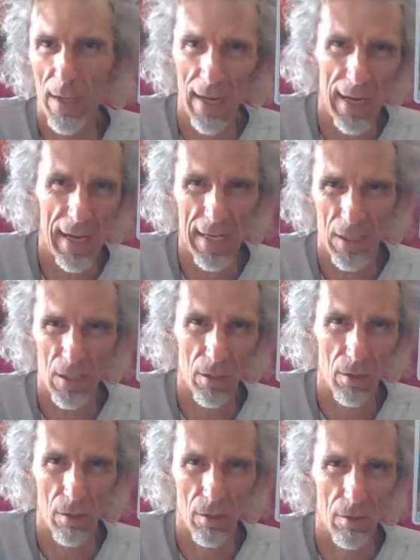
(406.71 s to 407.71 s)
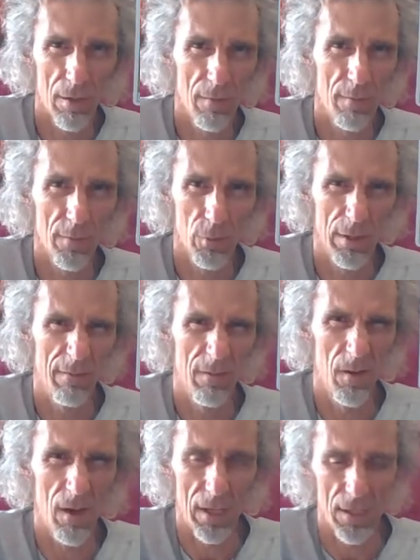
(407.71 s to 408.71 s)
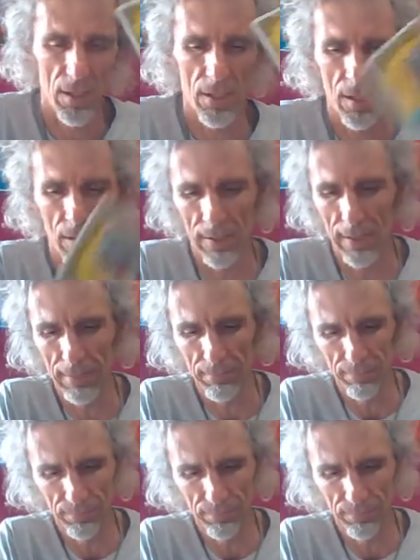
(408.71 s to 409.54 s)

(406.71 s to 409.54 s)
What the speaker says: ask them for advice, okay,